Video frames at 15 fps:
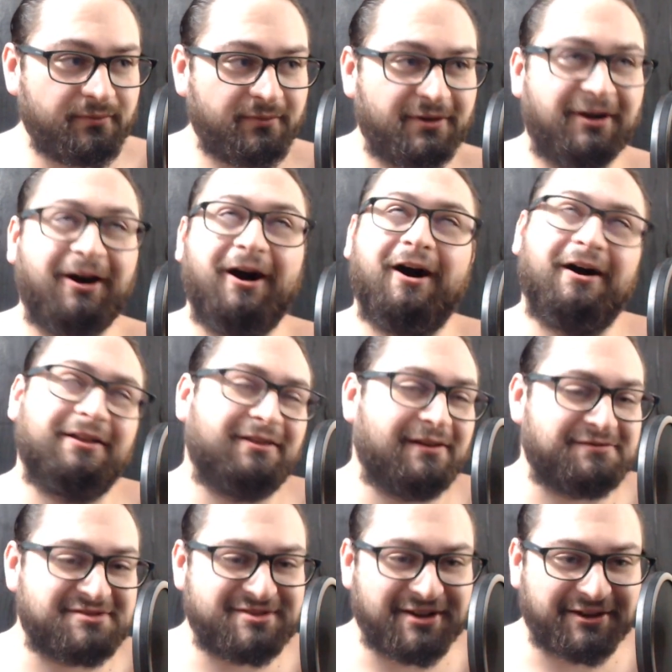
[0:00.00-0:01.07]
Oh, I love
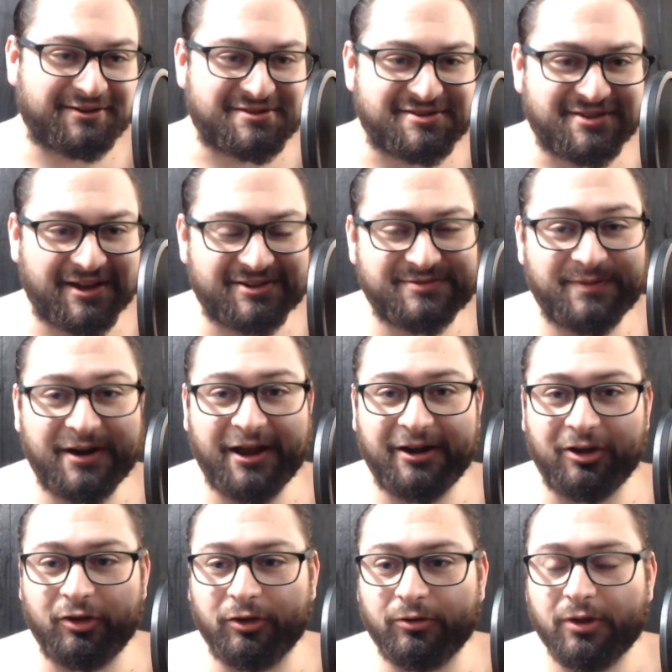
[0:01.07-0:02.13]
stick insects. But
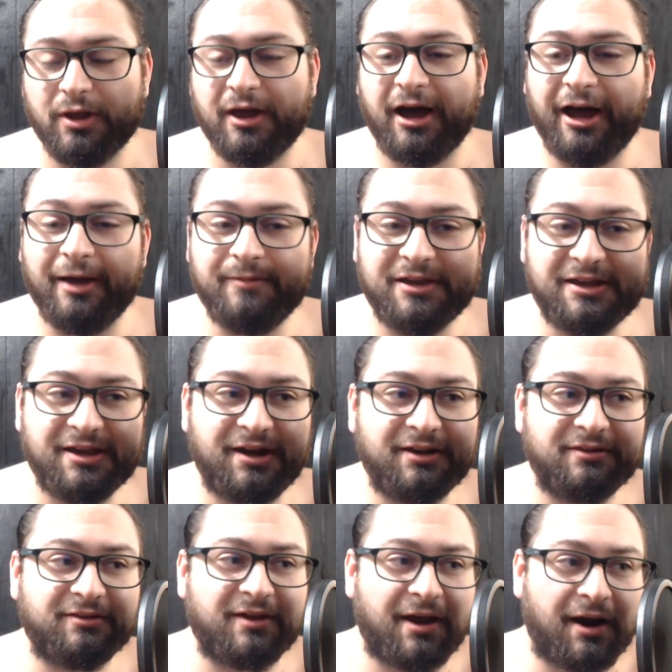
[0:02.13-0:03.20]
anywho, I've been getting
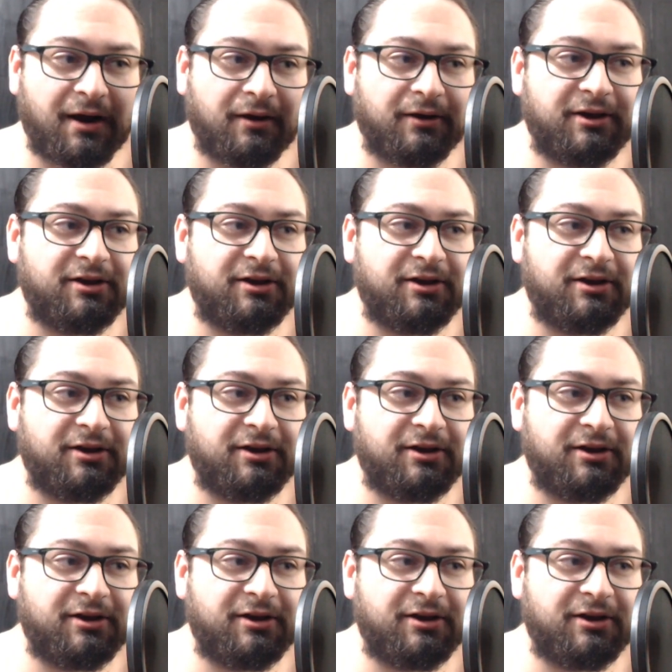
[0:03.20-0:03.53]
the area